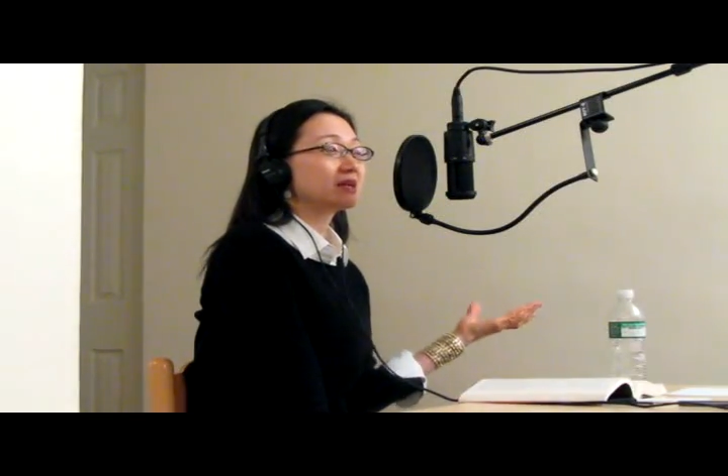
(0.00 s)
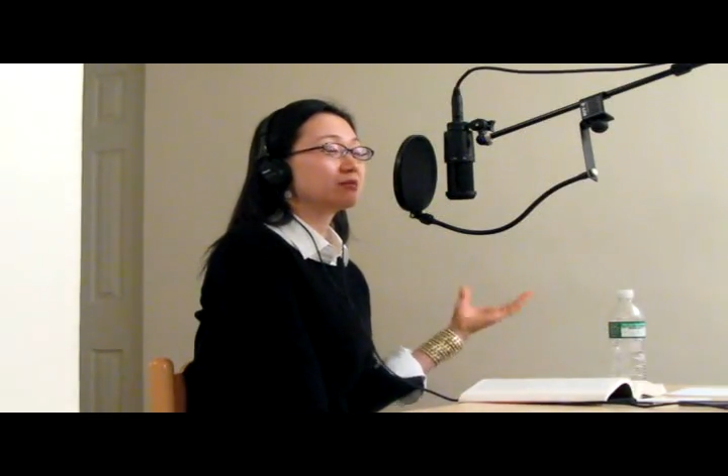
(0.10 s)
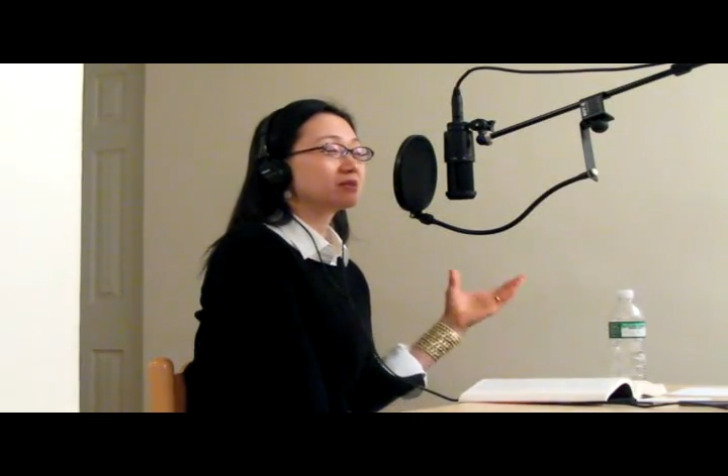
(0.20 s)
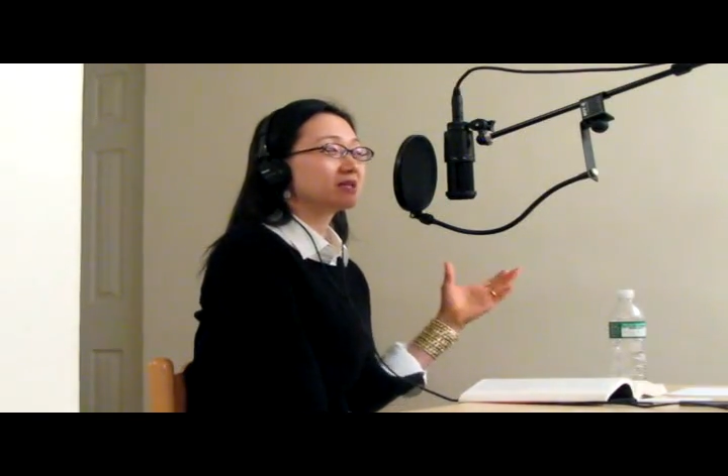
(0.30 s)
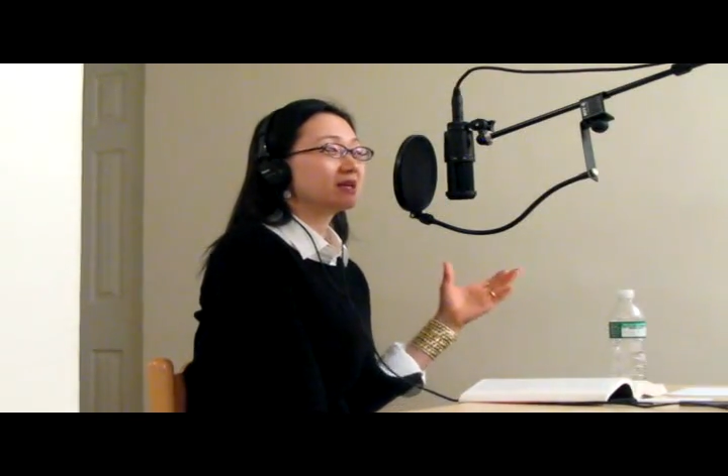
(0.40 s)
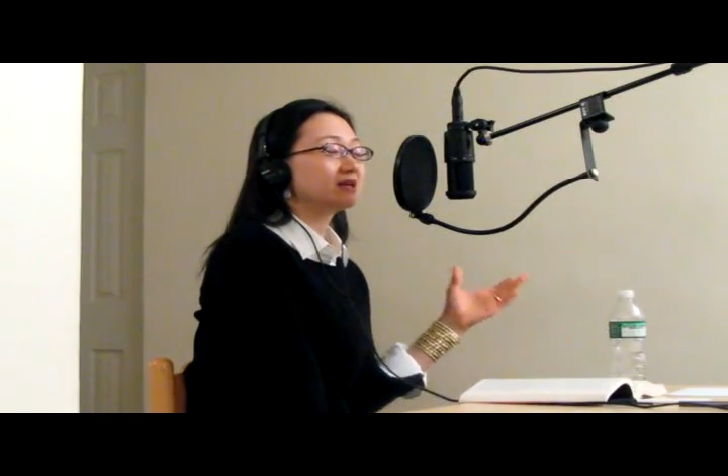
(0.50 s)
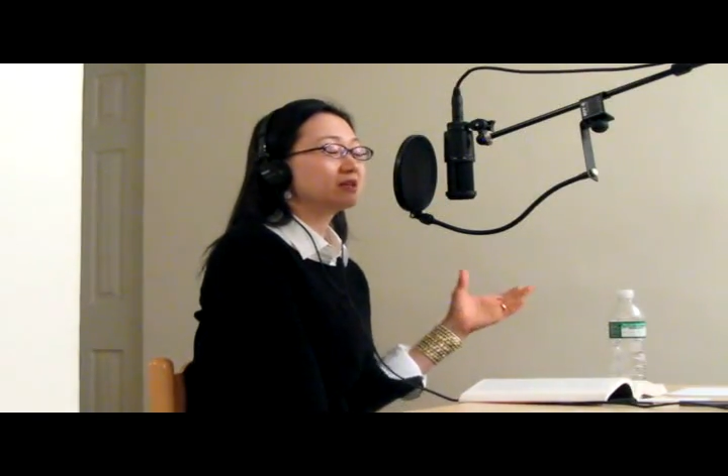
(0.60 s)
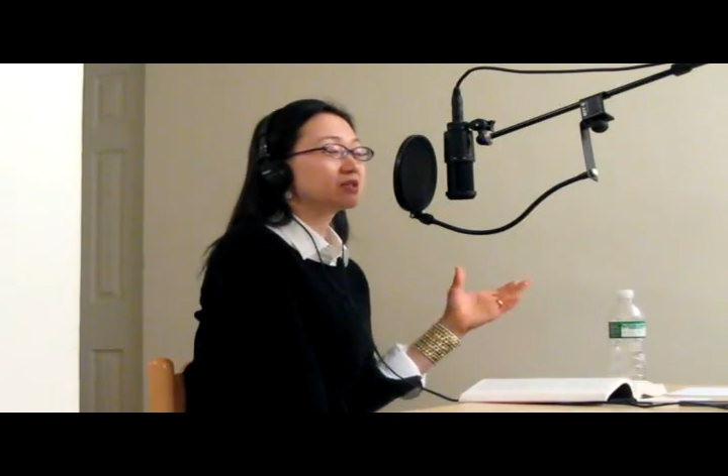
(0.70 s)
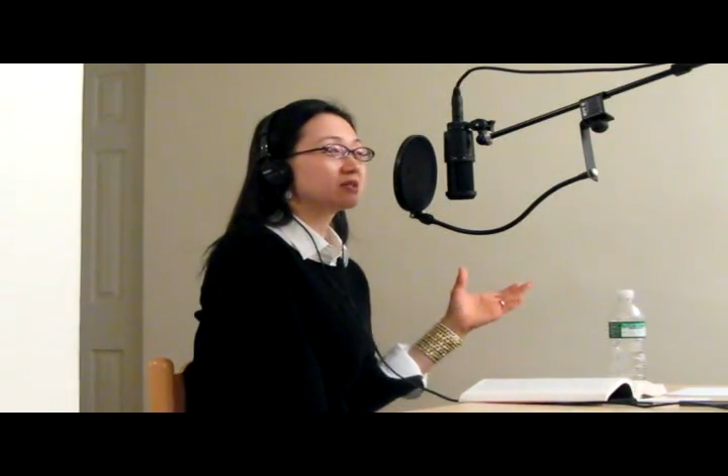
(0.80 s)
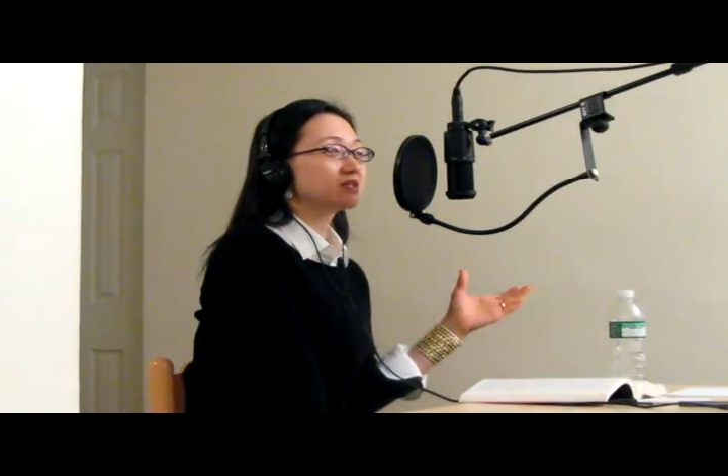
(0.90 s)
And it was in the
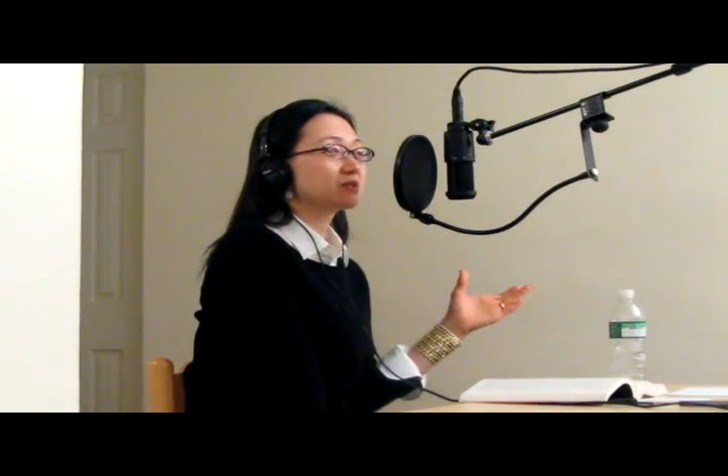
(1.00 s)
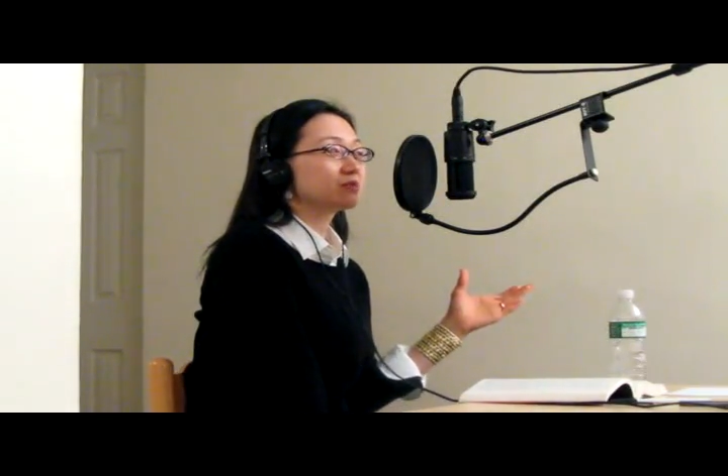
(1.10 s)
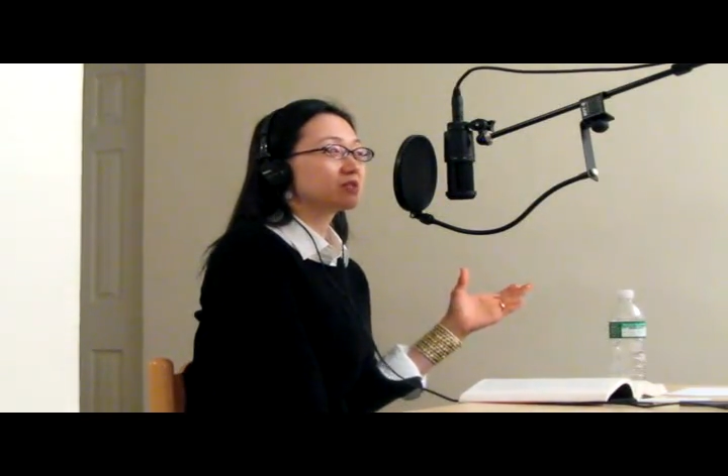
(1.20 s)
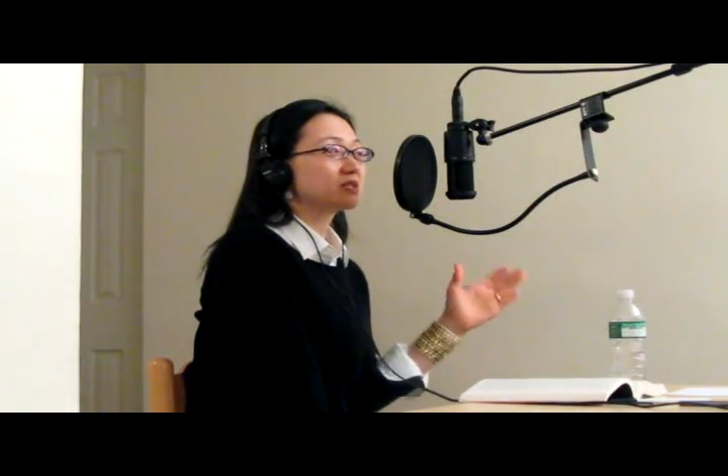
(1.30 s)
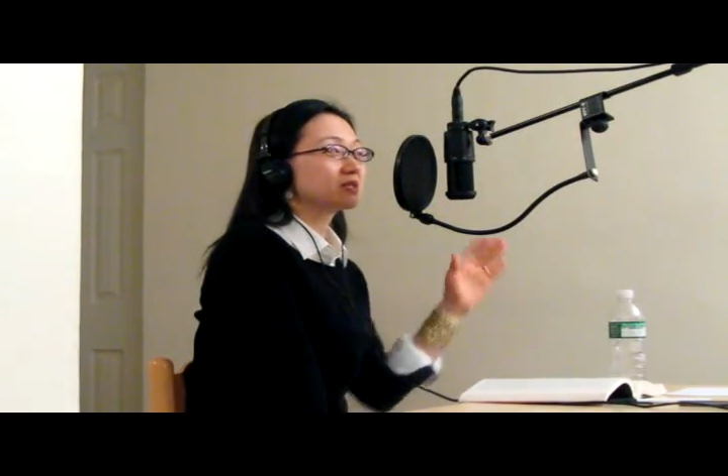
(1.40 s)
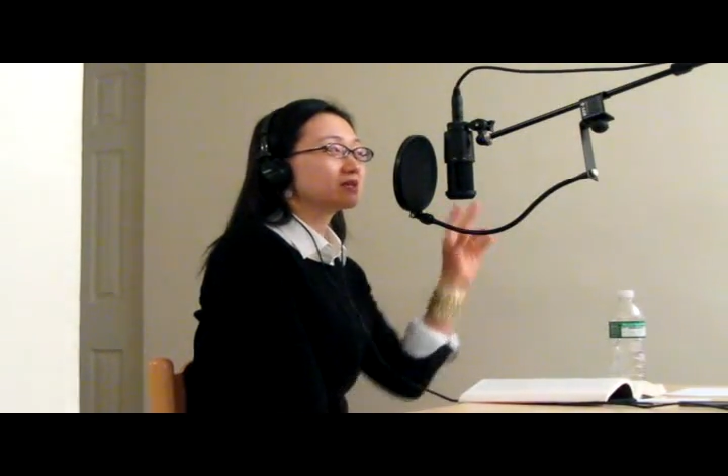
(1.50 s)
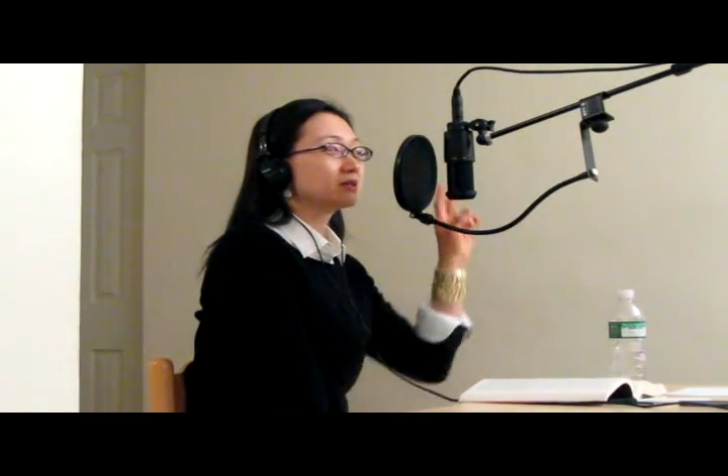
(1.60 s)
English edition, which is